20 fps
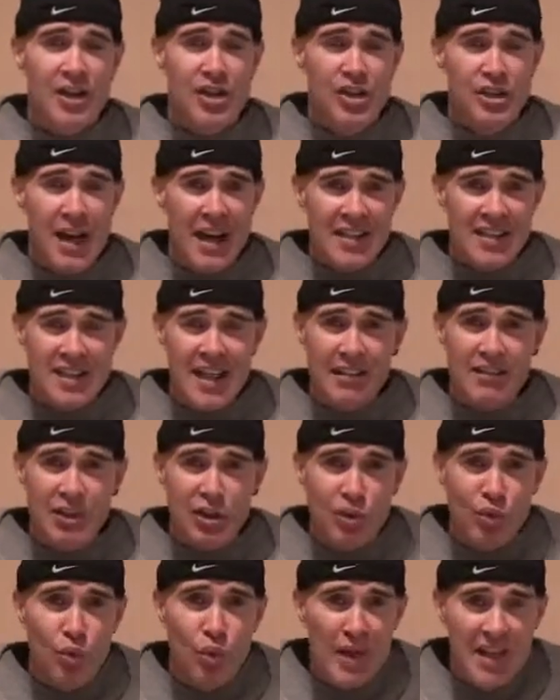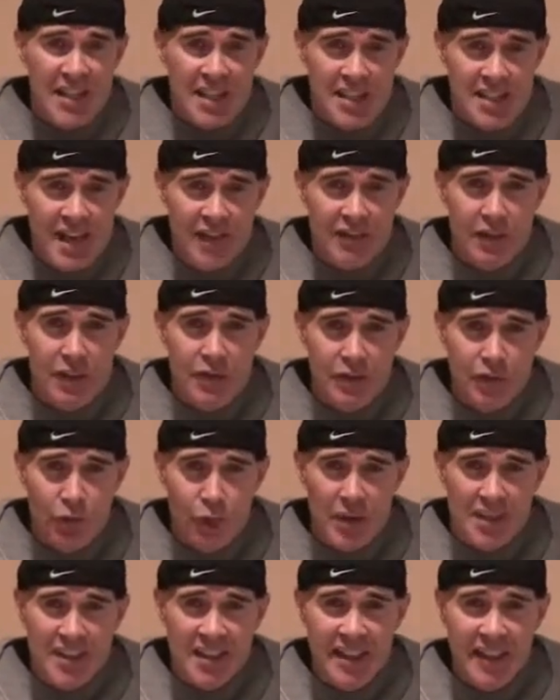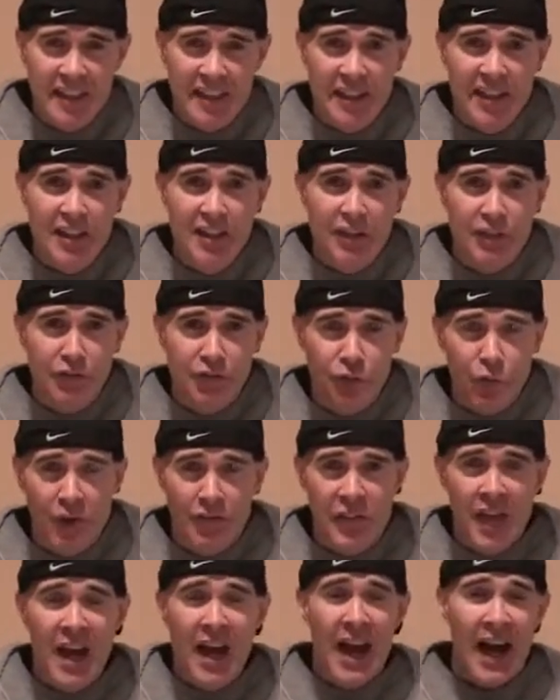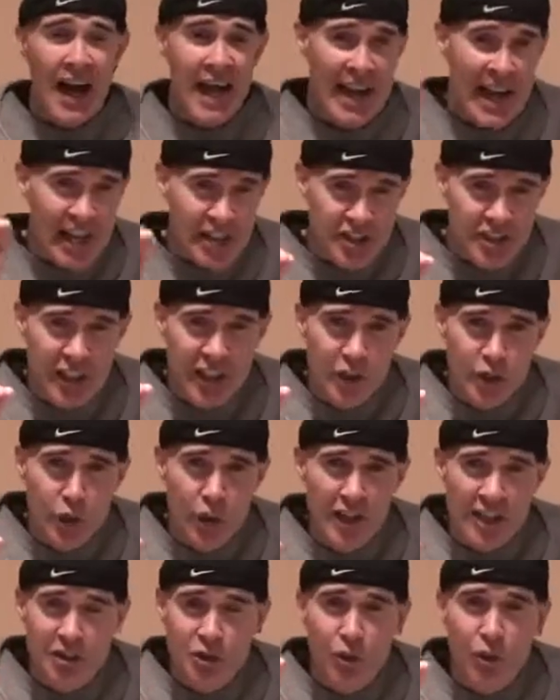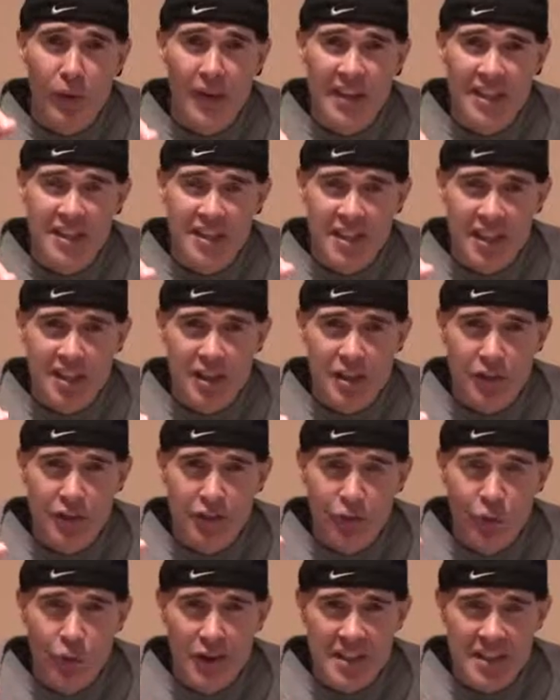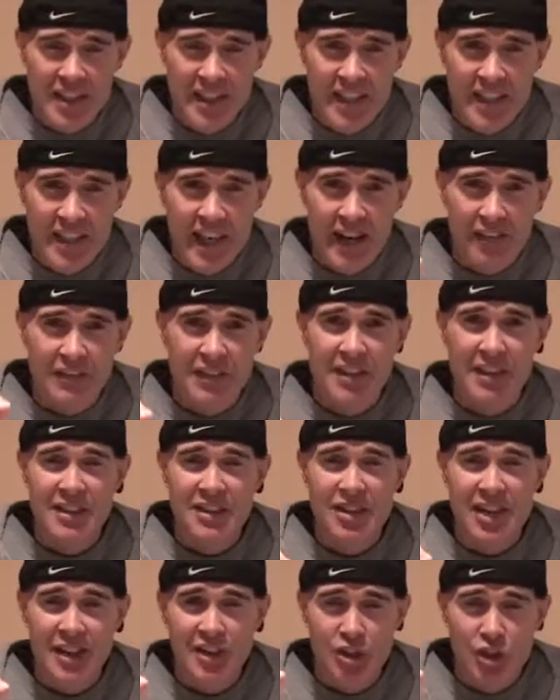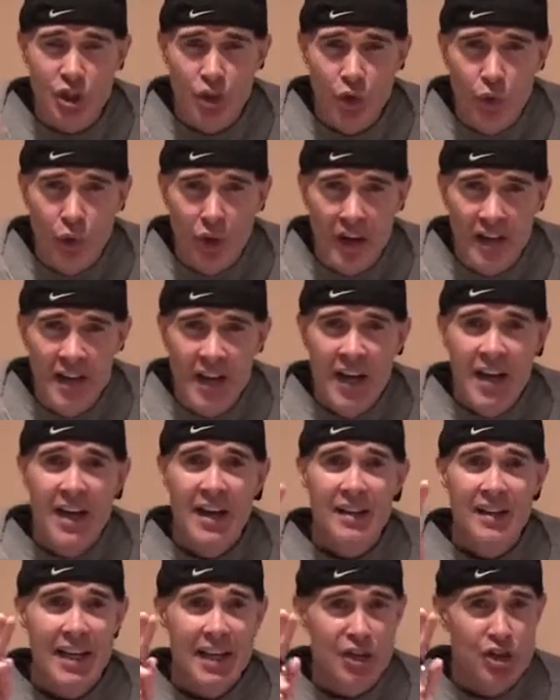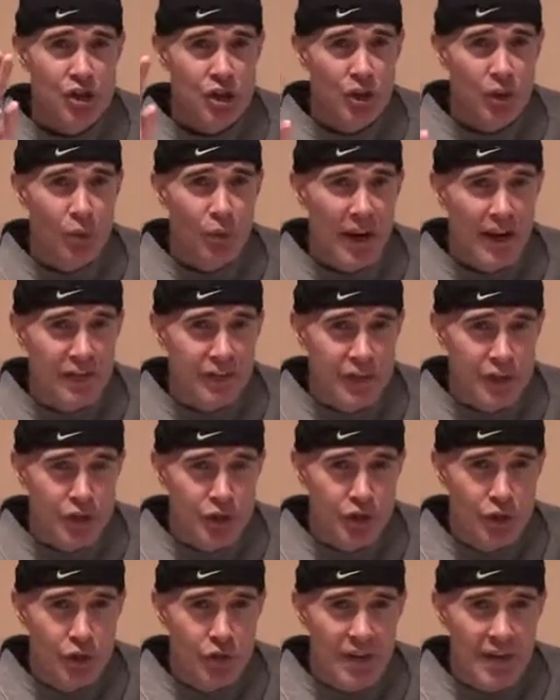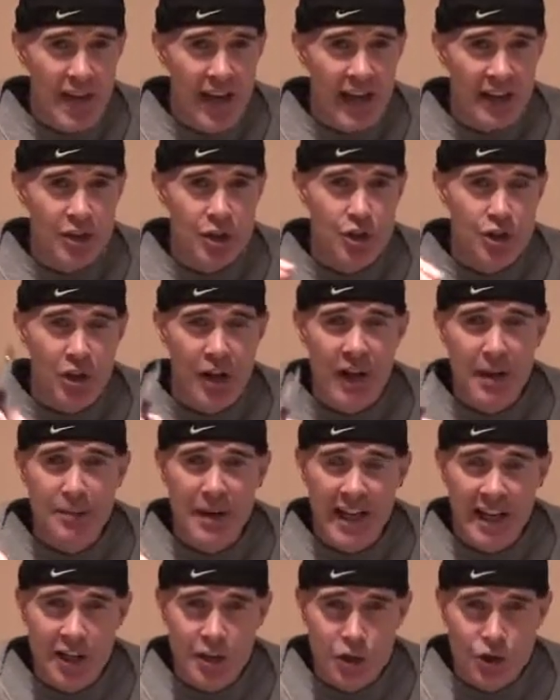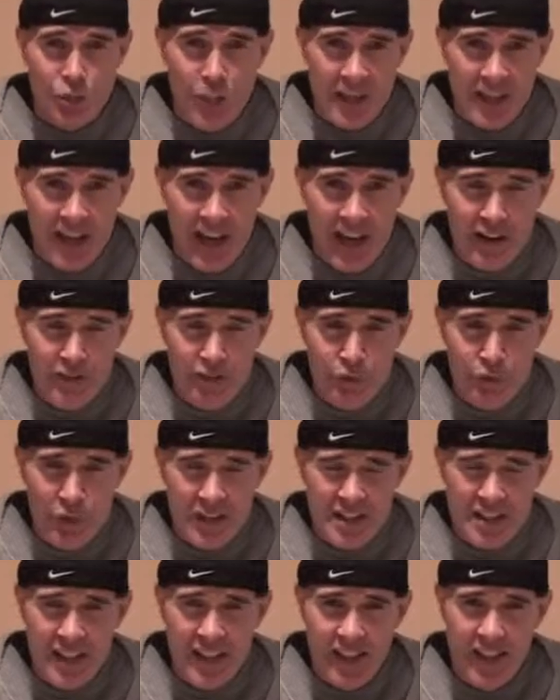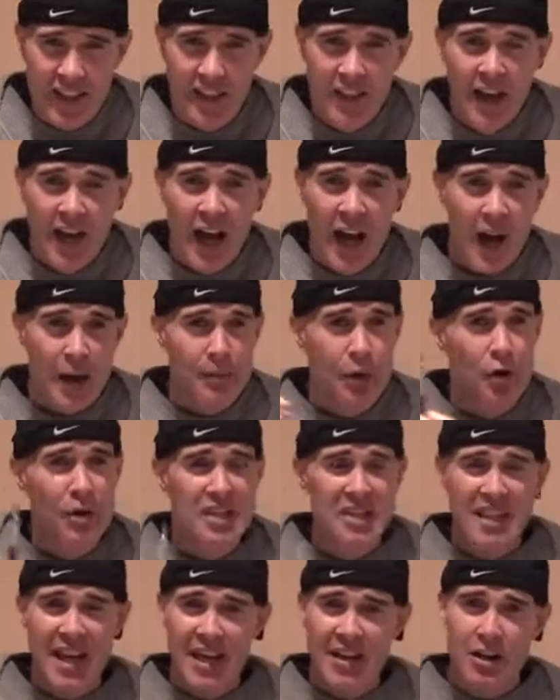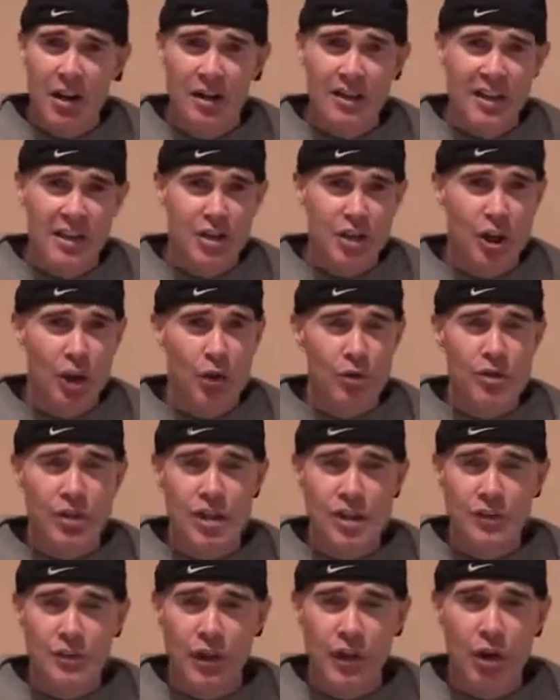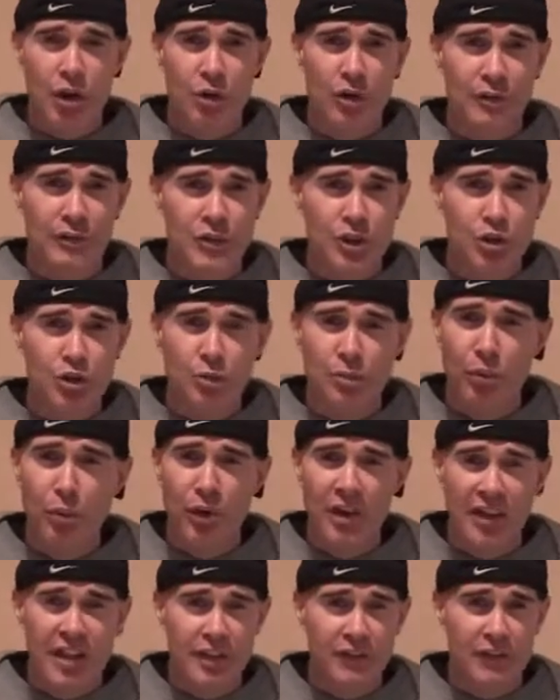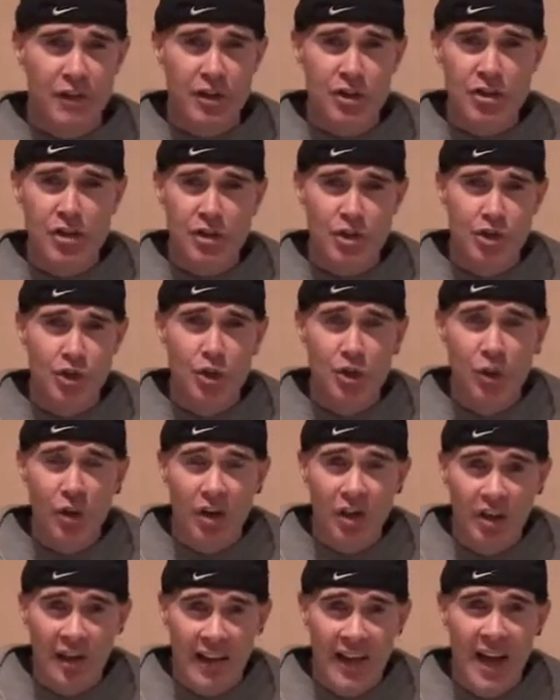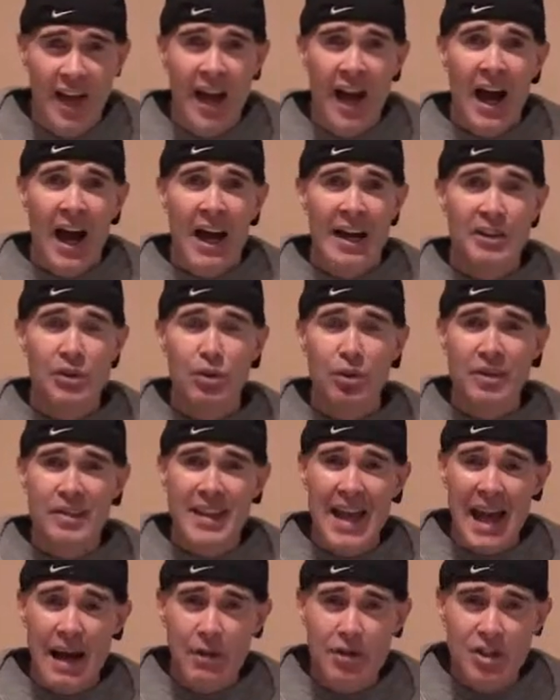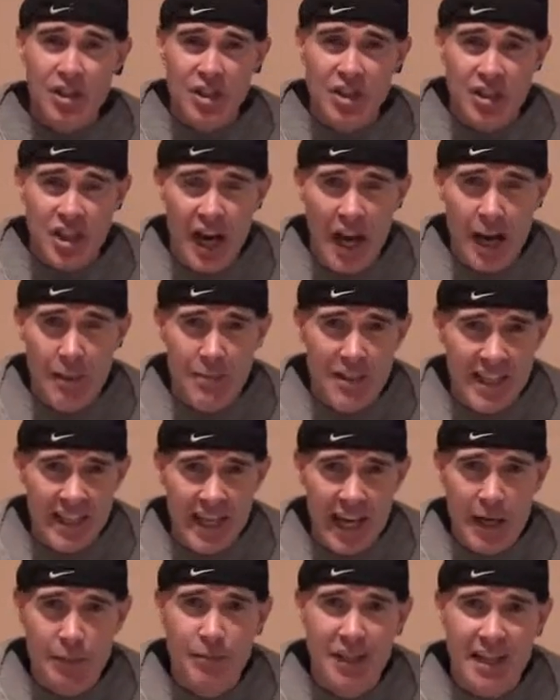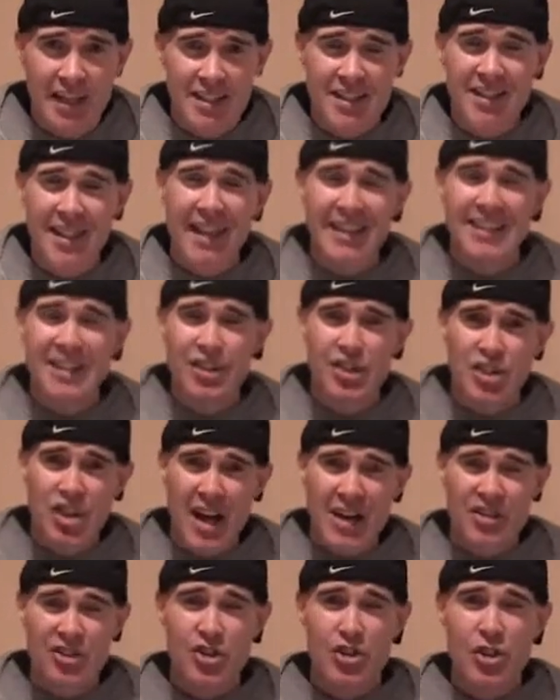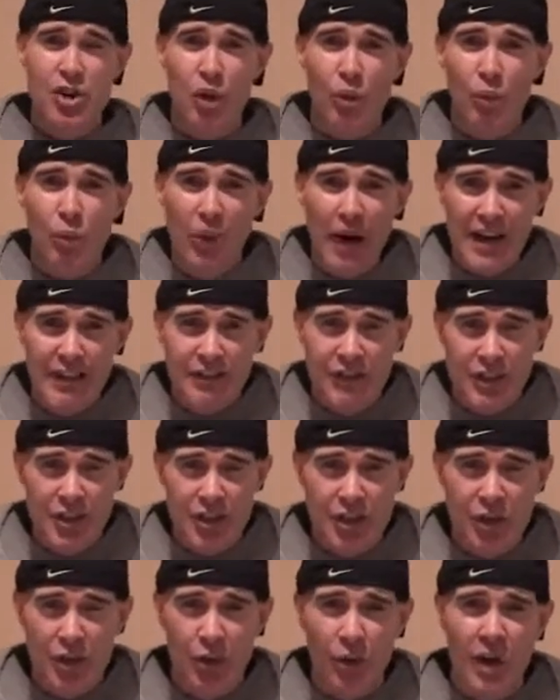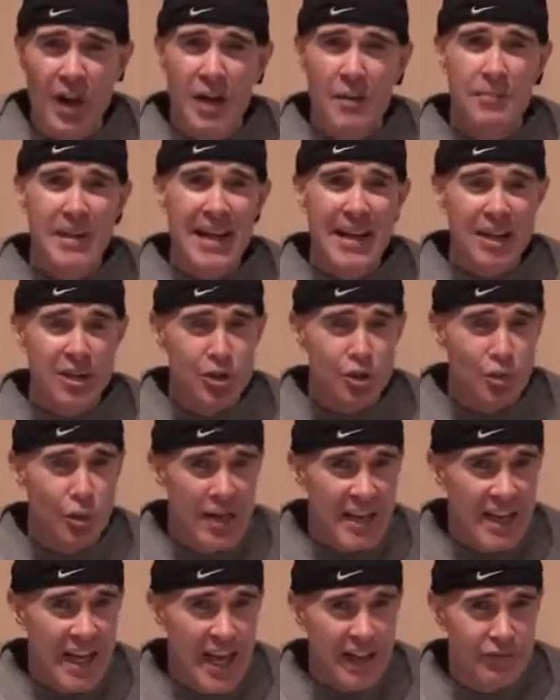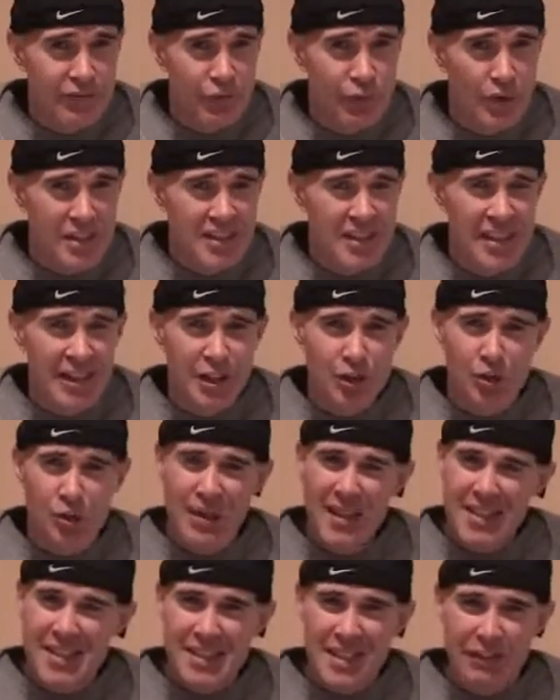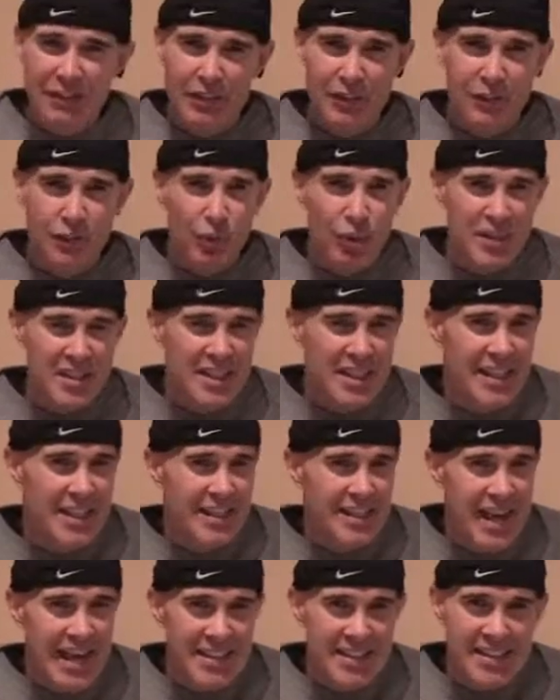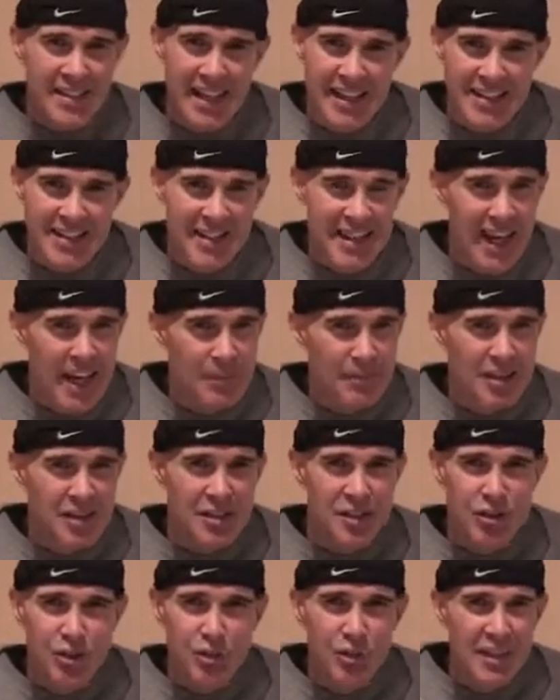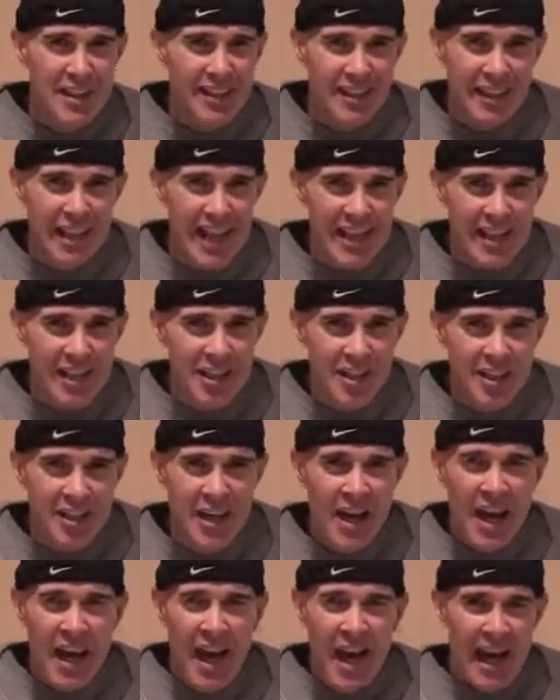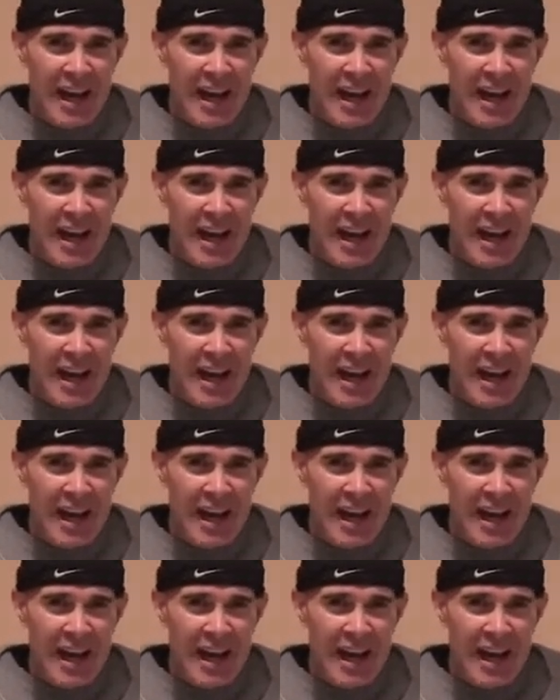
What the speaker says: Jets have a 27-14 lead in the fourth. I actually thought at 26-14 after the Jets scored, they should have went for 2 there to try and make it 28-14. I'm always getting on these coaches for going for 2-point conversions too early. I thought that was a time in the game last night the Jets should have went for 2, make it 28-14. 27-14 at that stage of the game doesn't do you a lot of good.